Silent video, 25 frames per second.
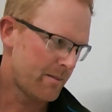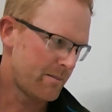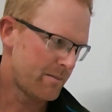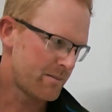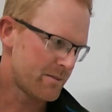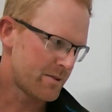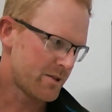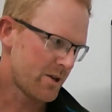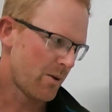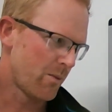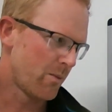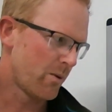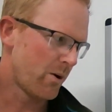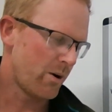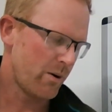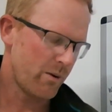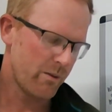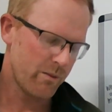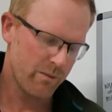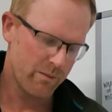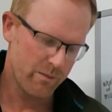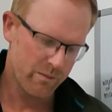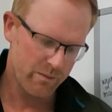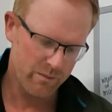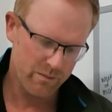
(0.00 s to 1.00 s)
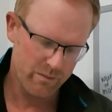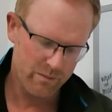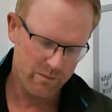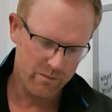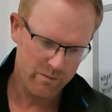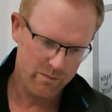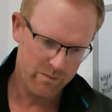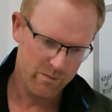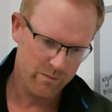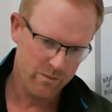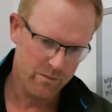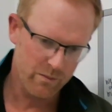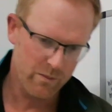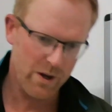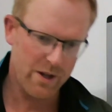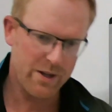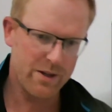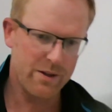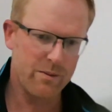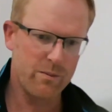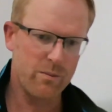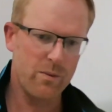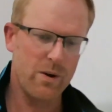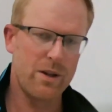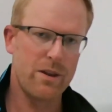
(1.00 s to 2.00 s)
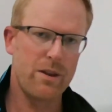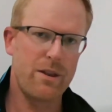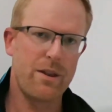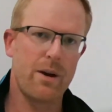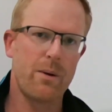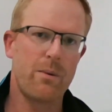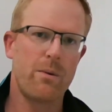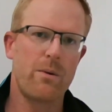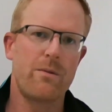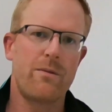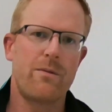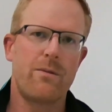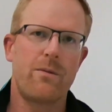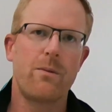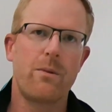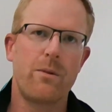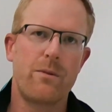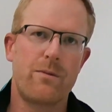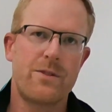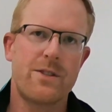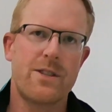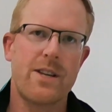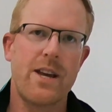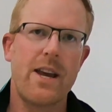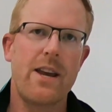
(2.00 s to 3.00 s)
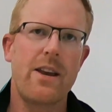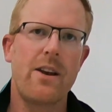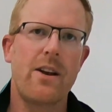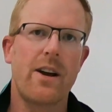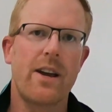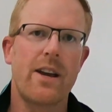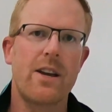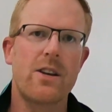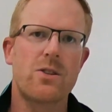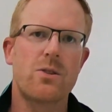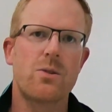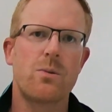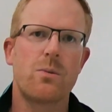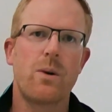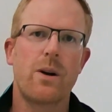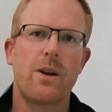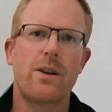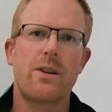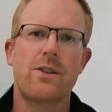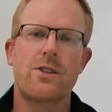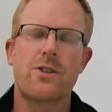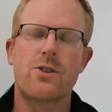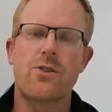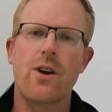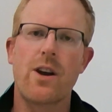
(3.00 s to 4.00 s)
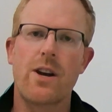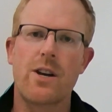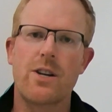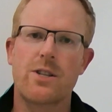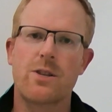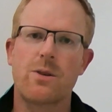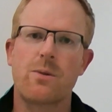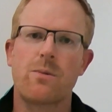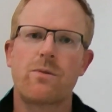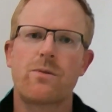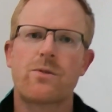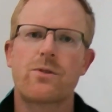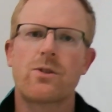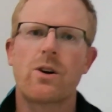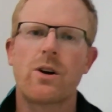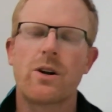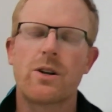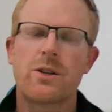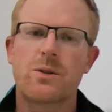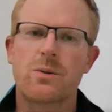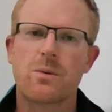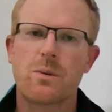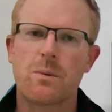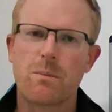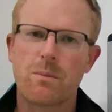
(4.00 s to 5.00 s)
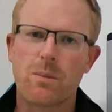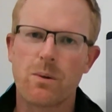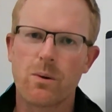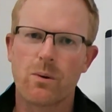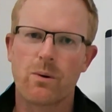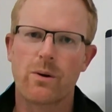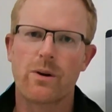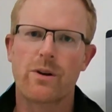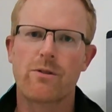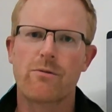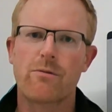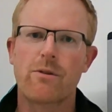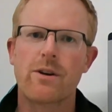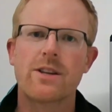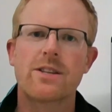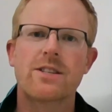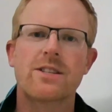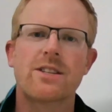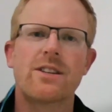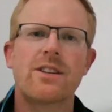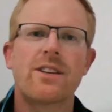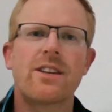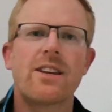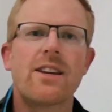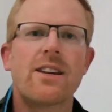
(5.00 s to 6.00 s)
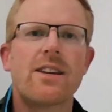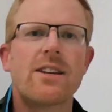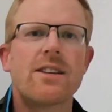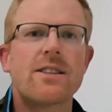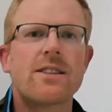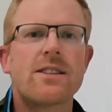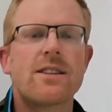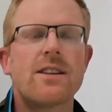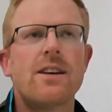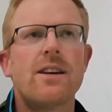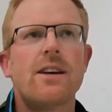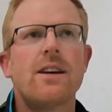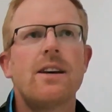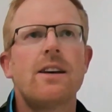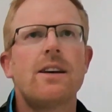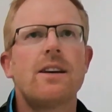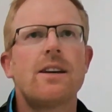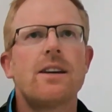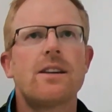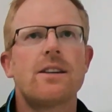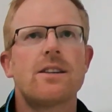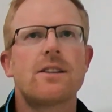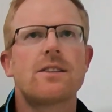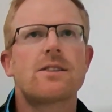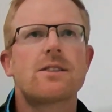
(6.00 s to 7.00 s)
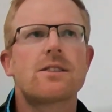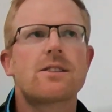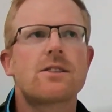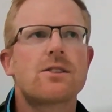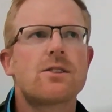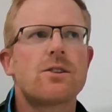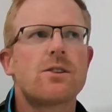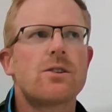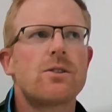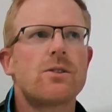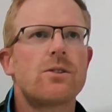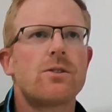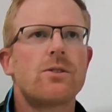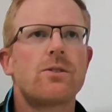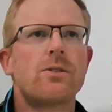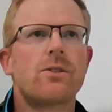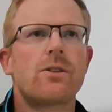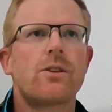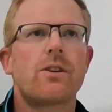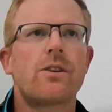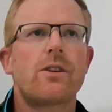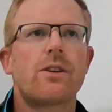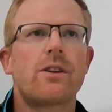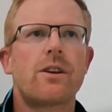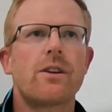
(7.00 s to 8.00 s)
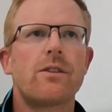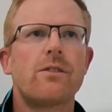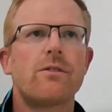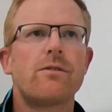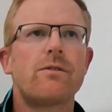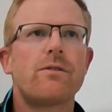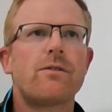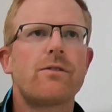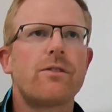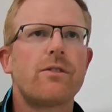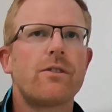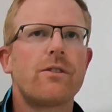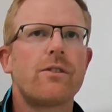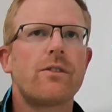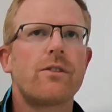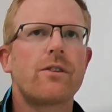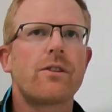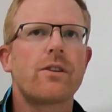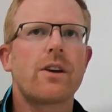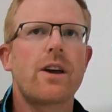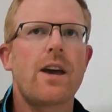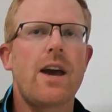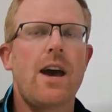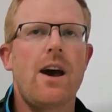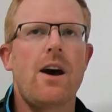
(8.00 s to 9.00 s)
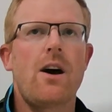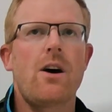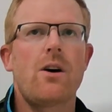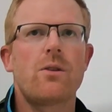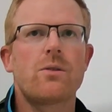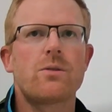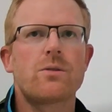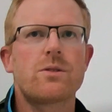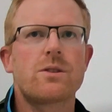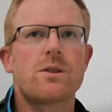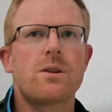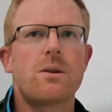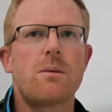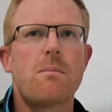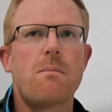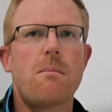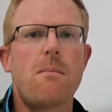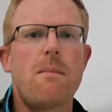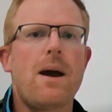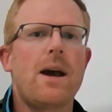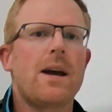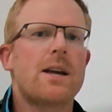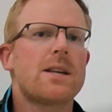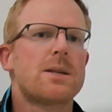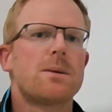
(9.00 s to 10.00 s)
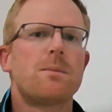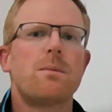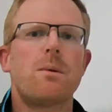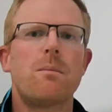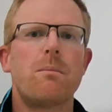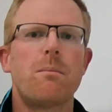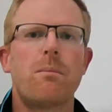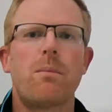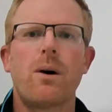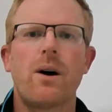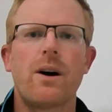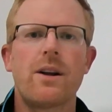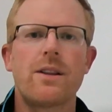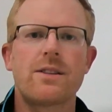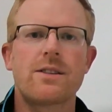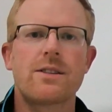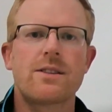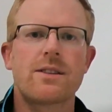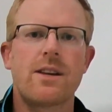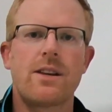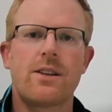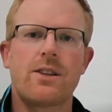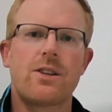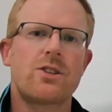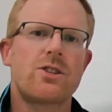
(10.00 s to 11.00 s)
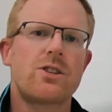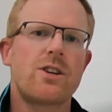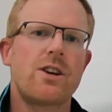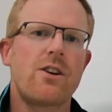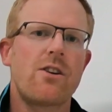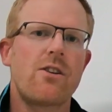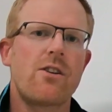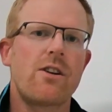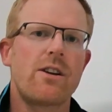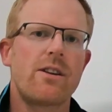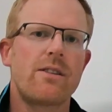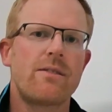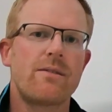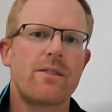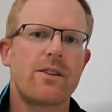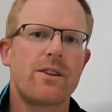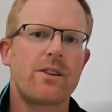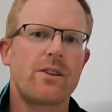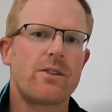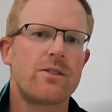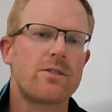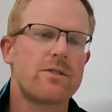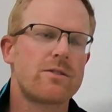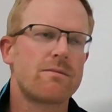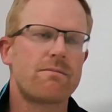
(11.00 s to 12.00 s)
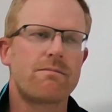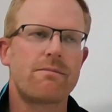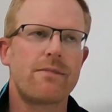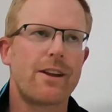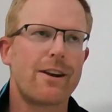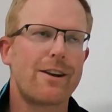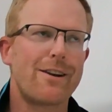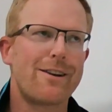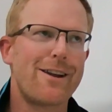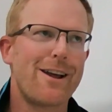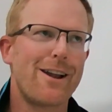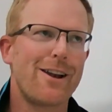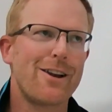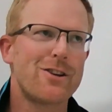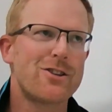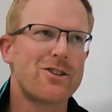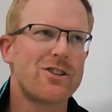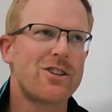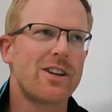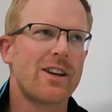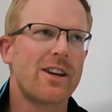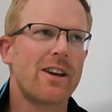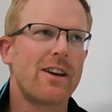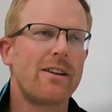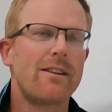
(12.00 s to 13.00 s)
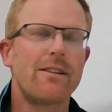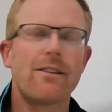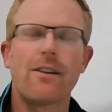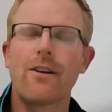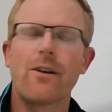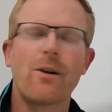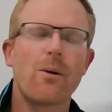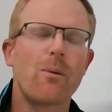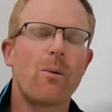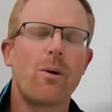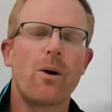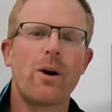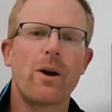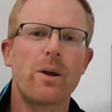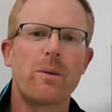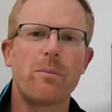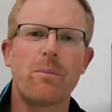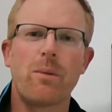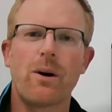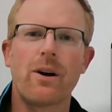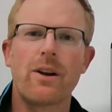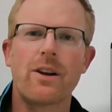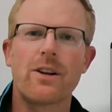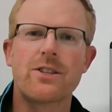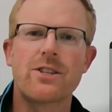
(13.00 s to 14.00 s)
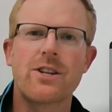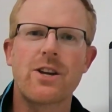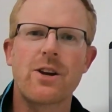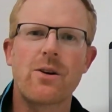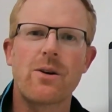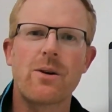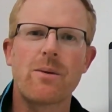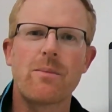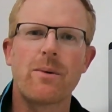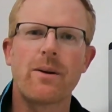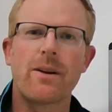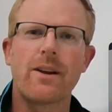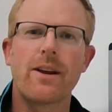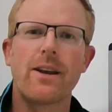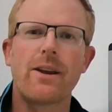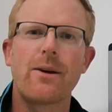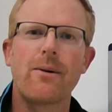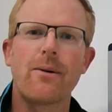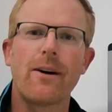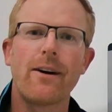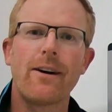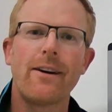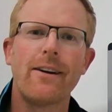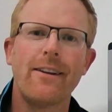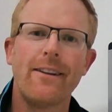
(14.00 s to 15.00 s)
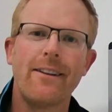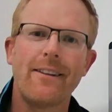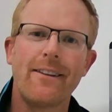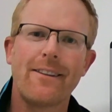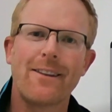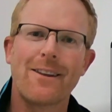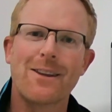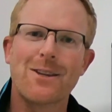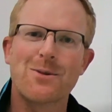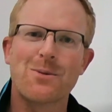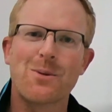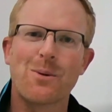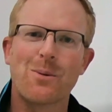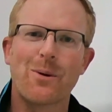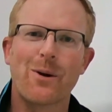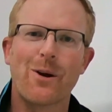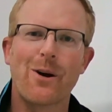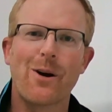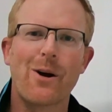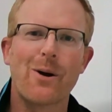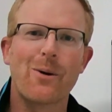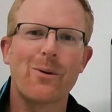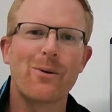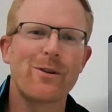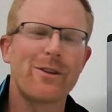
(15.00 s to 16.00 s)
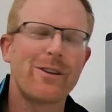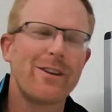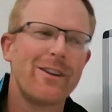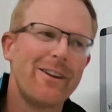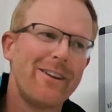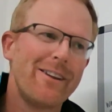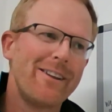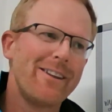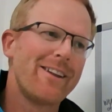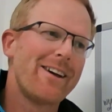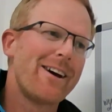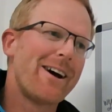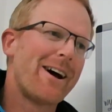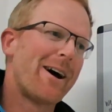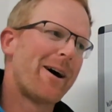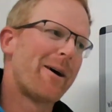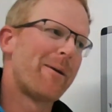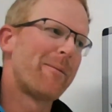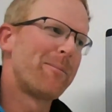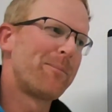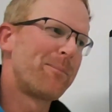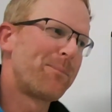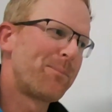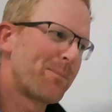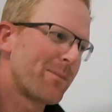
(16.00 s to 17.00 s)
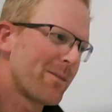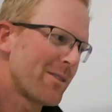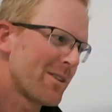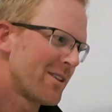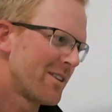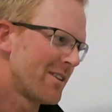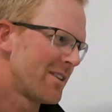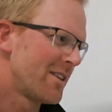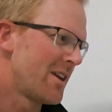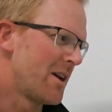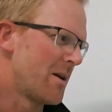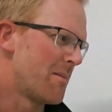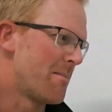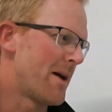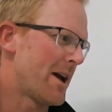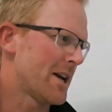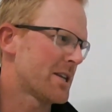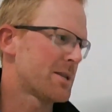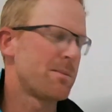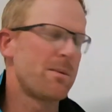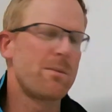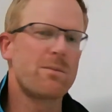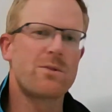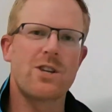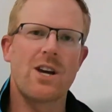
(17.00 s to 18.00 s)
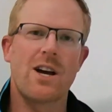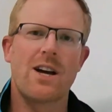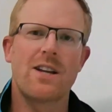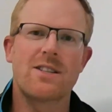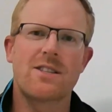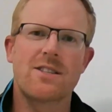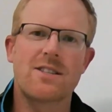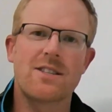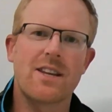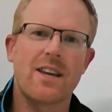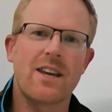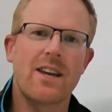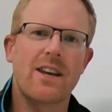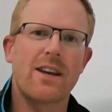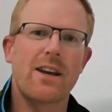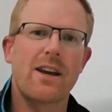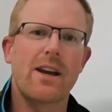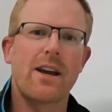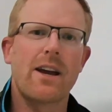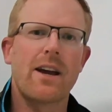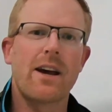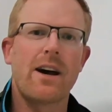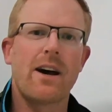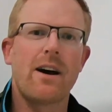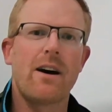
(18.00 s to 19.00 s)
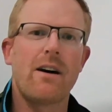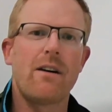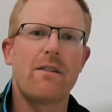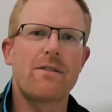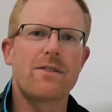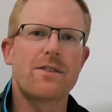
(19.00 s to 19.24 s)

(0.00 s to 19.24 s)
So one thing we've seen, I guess, or one strategy we've tried to employ in recent years is to give cows maximum bites at the cherry. I use that analogy again, don't know why you bite a cherry, but anyway, that's what we're going with. Maximum chances of getting in calf.